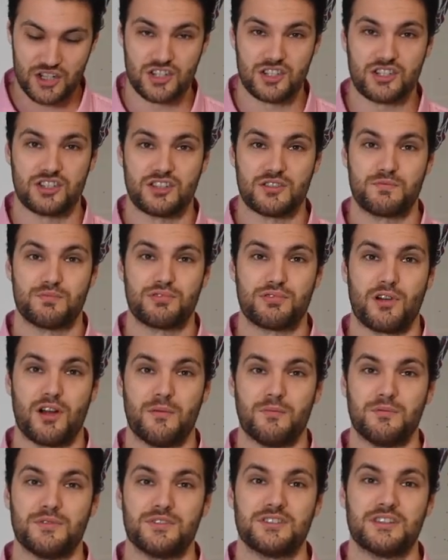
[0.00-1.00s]
just as
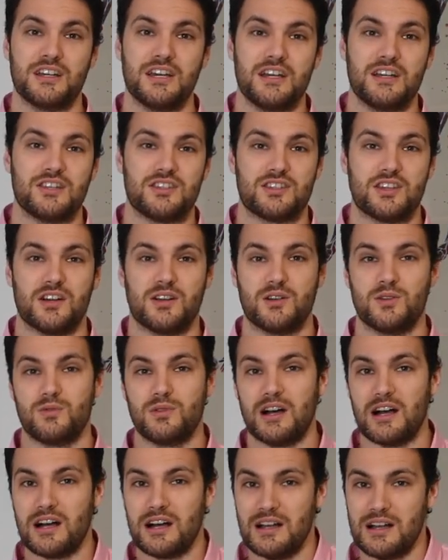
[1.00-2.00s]
prompts.
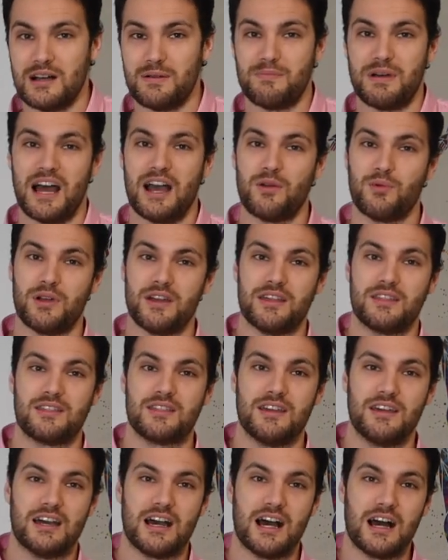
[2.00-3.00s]
So uh, bear
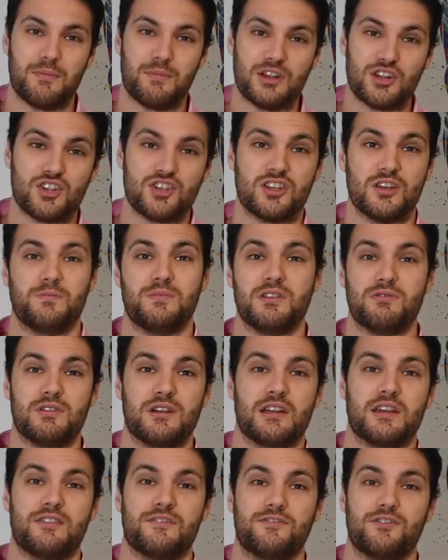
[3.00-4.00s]
with, uh, but it should be
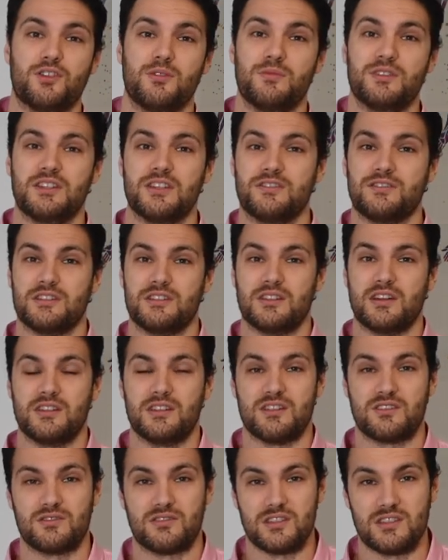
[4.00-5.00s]
really informative and,
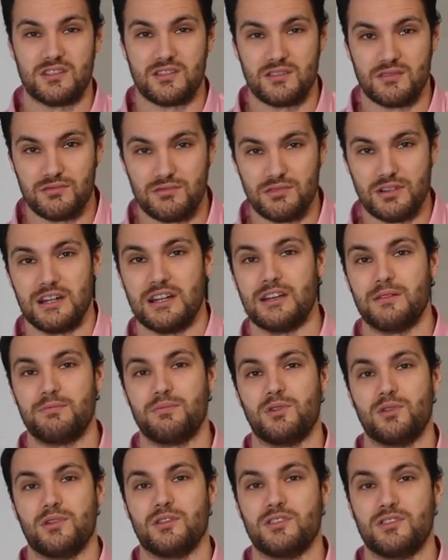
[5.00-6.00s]
and this, this is a really
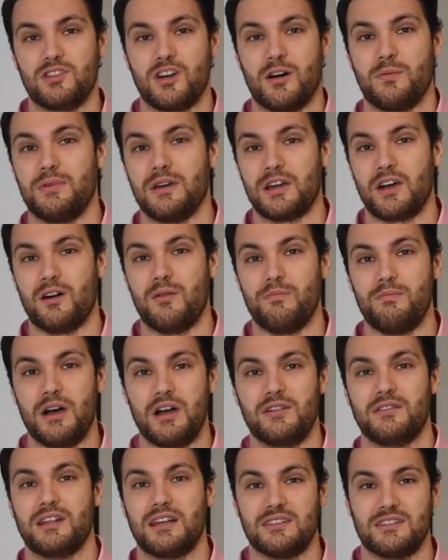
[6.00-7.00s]
important topic on
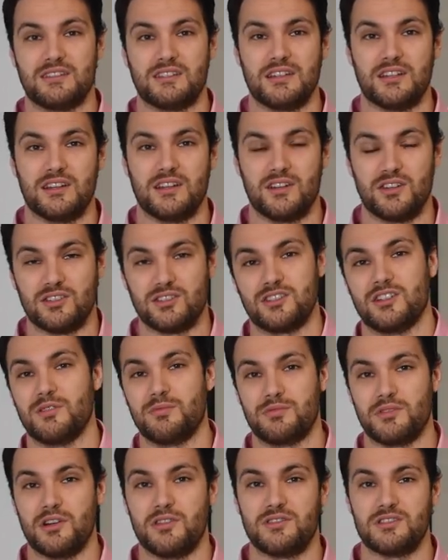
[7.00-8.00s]
bone density and
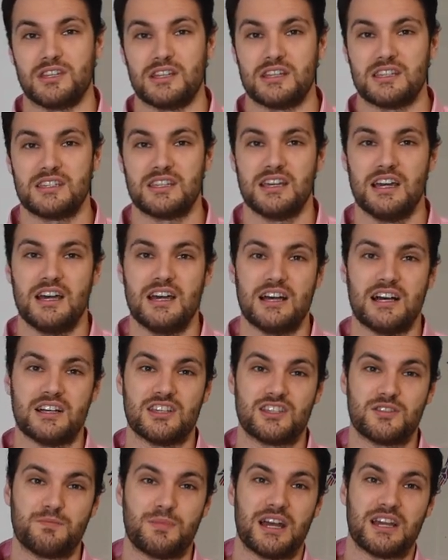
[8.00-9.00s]
osteoporosis,
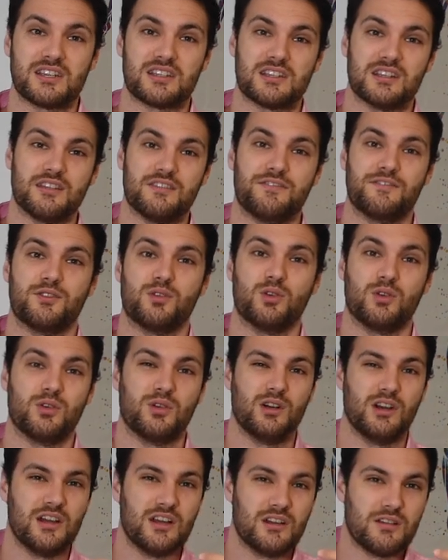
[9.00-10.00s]
especially
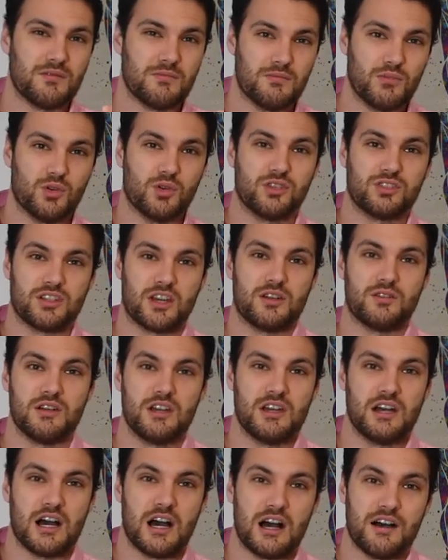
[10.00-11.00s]
for more
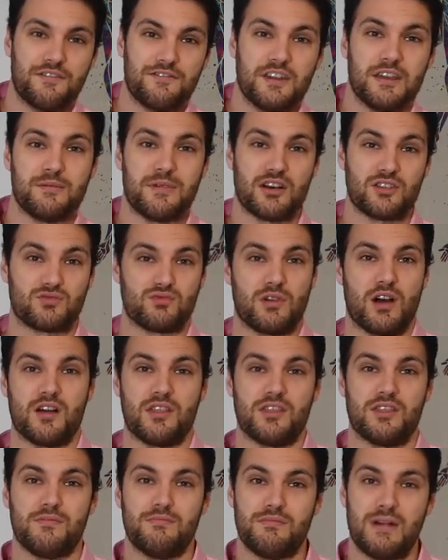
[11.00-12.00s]
so uh, females
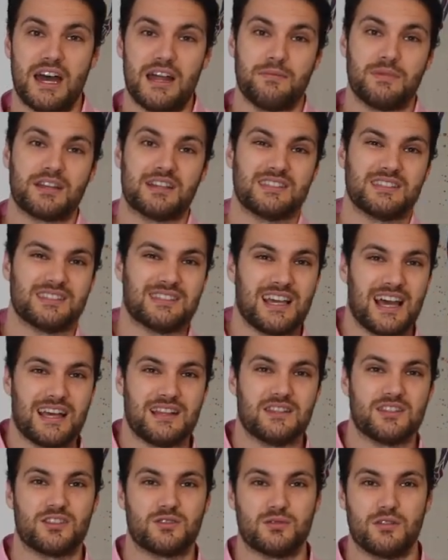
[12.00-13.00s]
rather than men because it
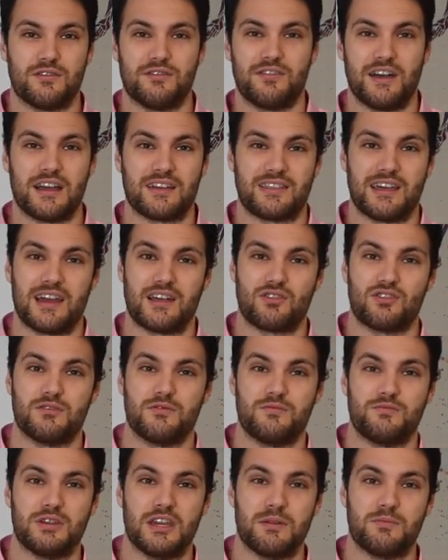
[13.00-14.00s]
tends to affect that
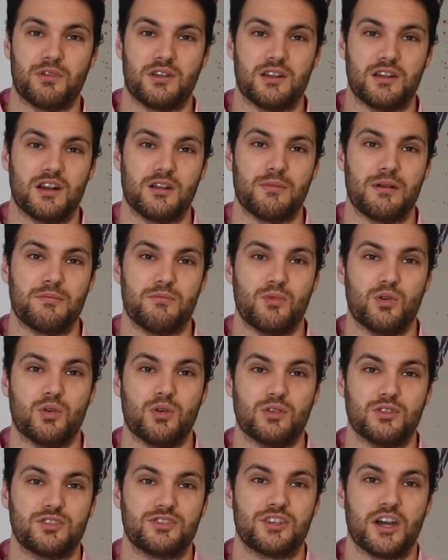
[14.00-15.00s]
group of people a little bit
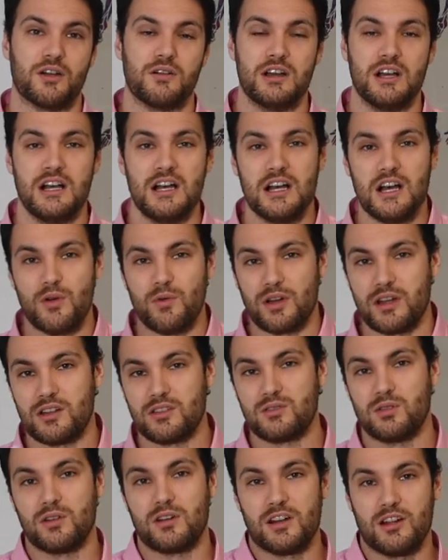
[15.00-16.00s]
more. So we're
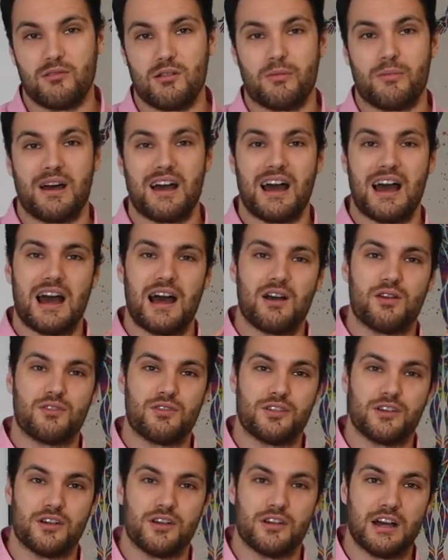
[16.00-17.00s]
going to talk a little bit about
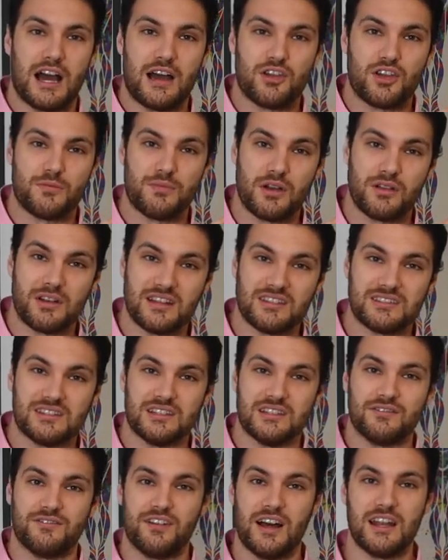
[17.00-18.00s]
how the how your bone
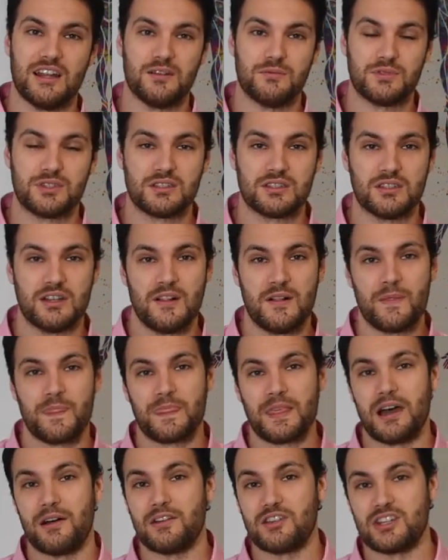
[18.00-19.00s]
density develops,
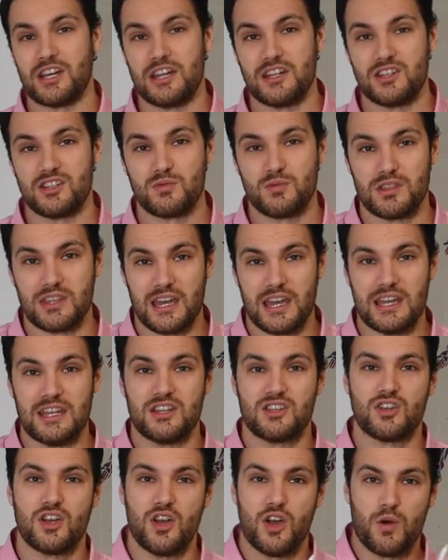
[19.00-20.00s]
how it changes with
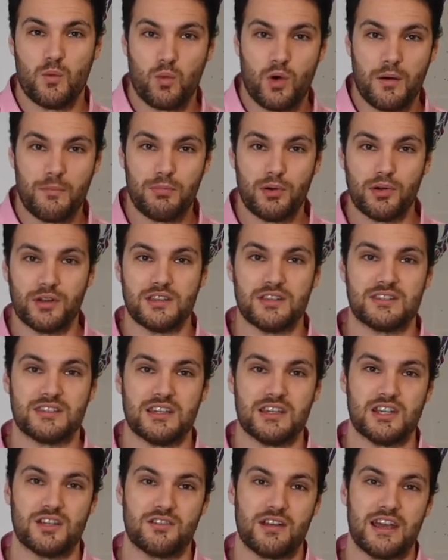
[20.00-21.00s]
age, what
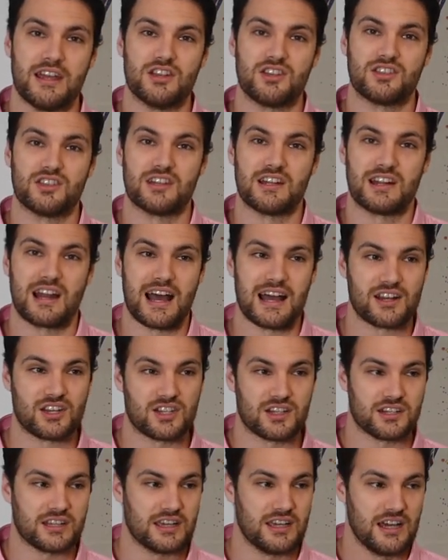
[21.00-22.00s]
points in your age that it
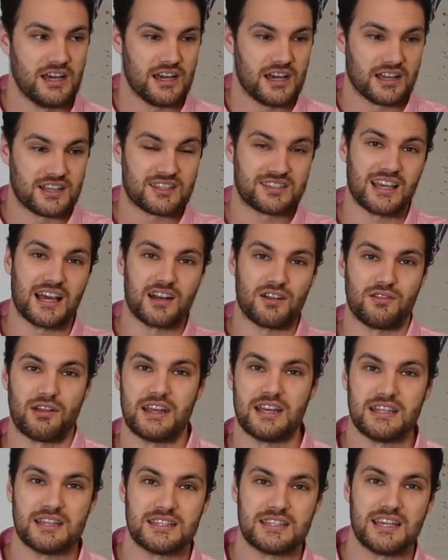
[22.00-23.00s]
actually
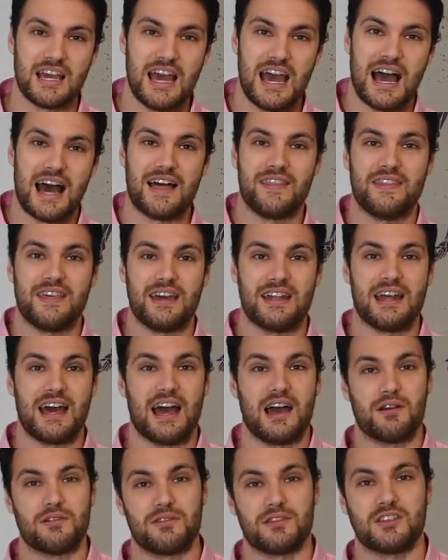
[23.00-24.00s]
accelerates, and then
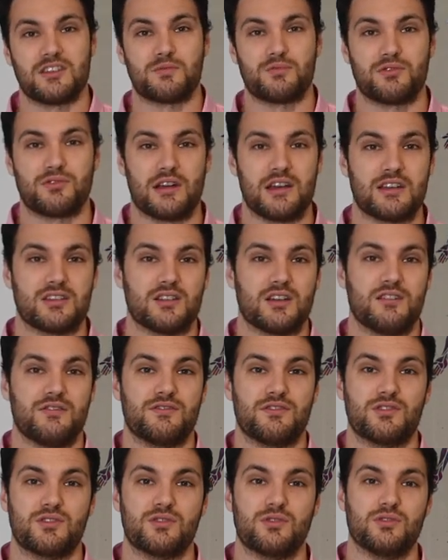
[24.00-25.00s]
how things progress
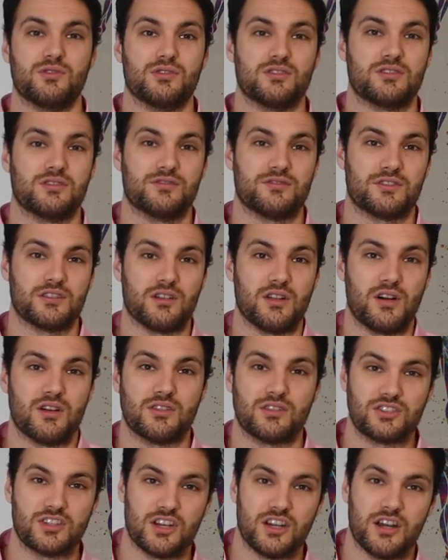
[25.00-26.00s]
over the course of the
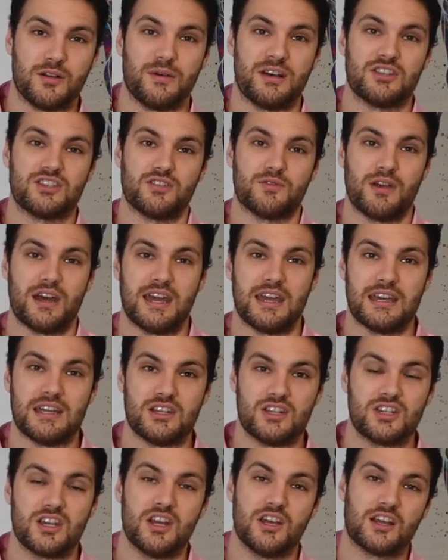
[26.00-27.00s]
long term as you
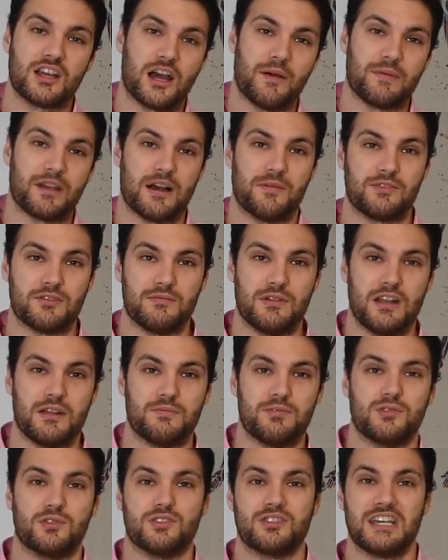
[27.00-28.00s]
age, coming up to
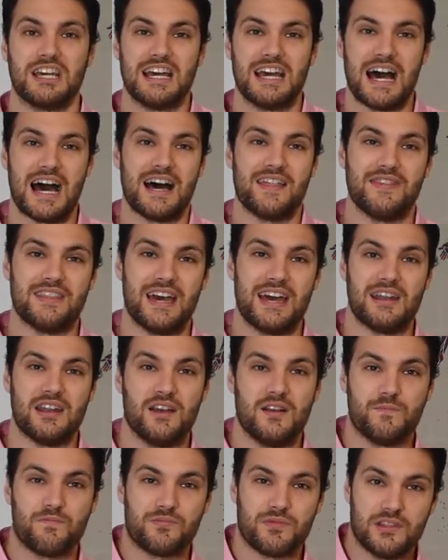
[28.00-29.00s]
menopause, and
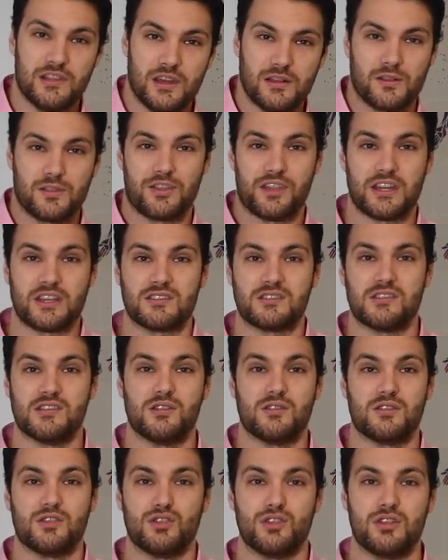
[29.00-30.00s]
then little things that
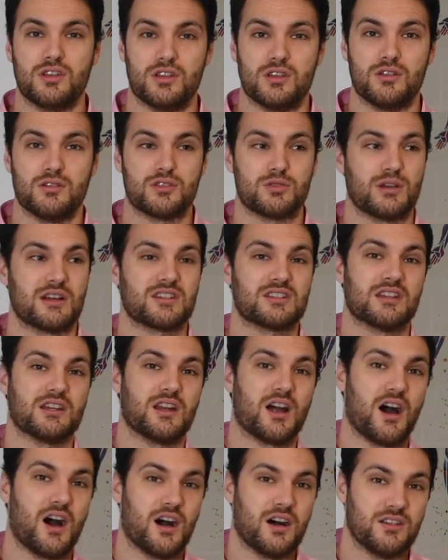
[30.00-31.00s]
you can do to actually
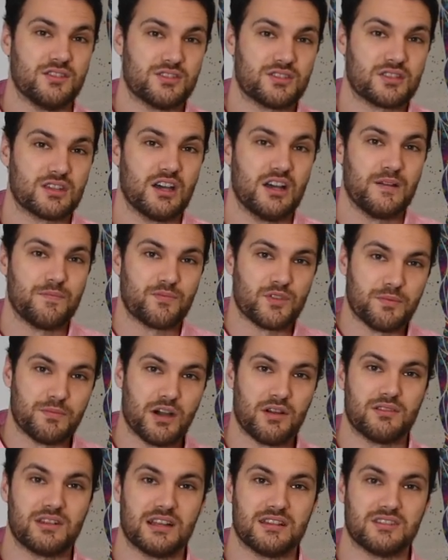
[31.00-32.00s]
enhance your
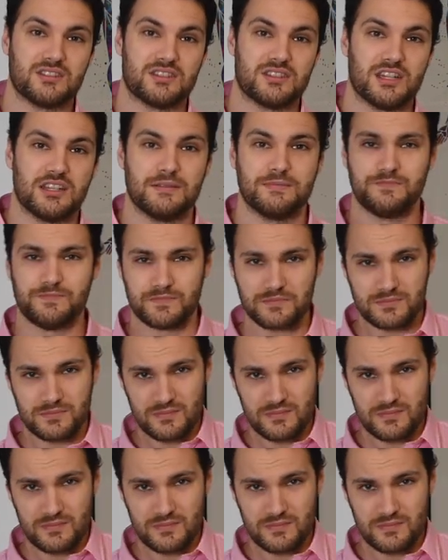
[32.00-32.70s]
bone density